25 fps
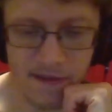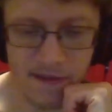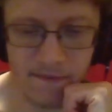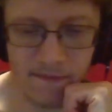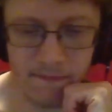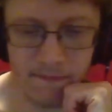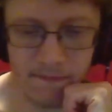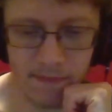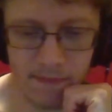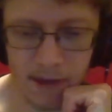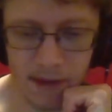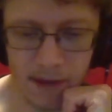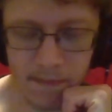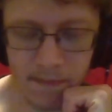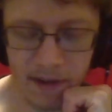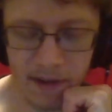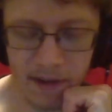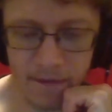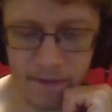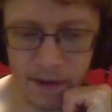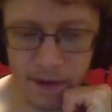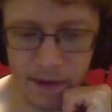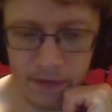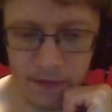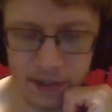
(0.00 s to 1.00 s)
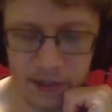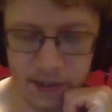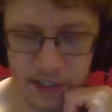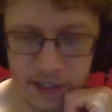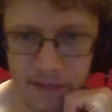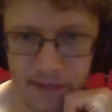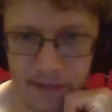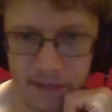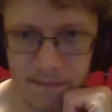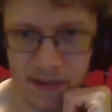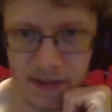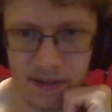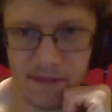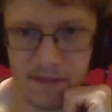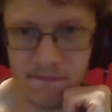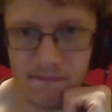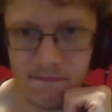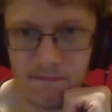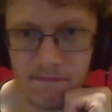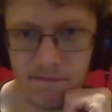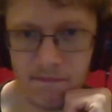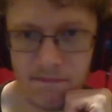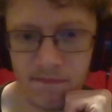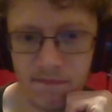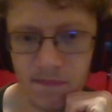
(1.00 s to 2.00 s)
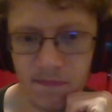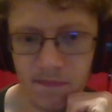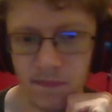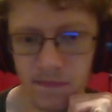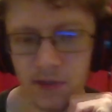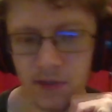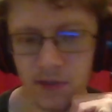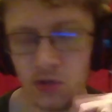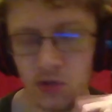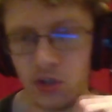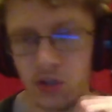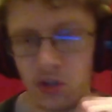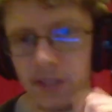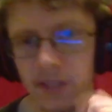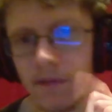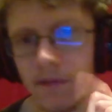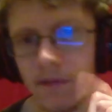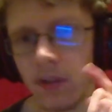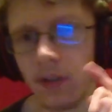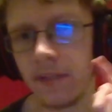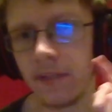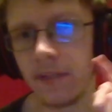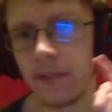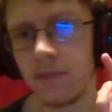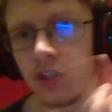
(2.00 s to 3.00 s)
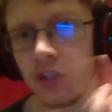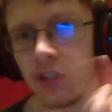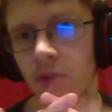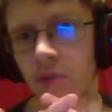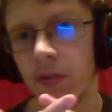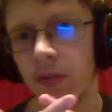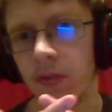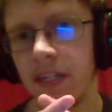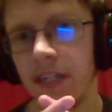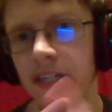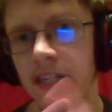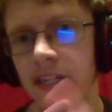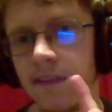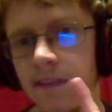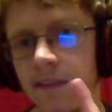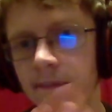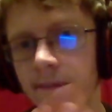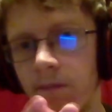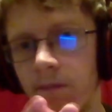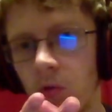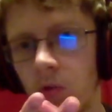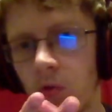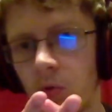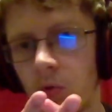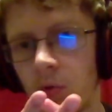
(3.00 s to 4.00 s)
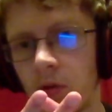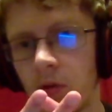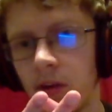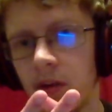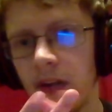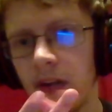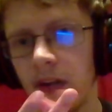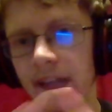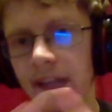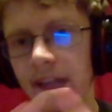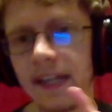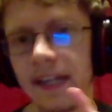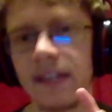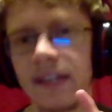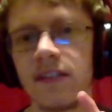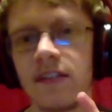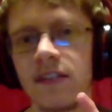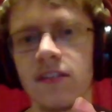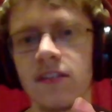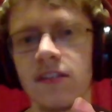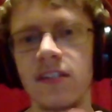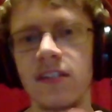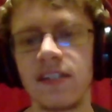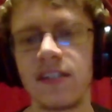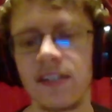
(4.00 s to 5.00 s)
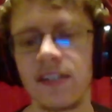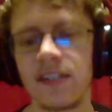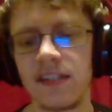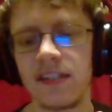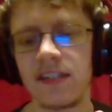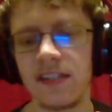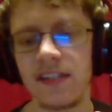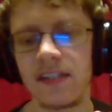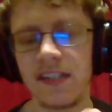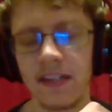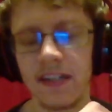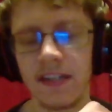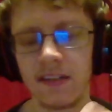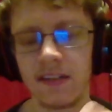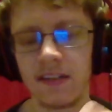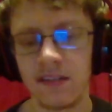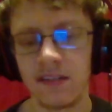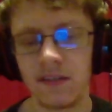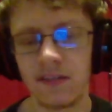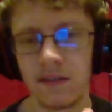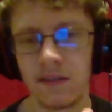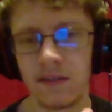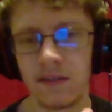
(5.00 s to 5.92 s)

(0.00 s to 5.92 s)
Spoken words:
My favorites have been usually Volumes 3, 4, and 6.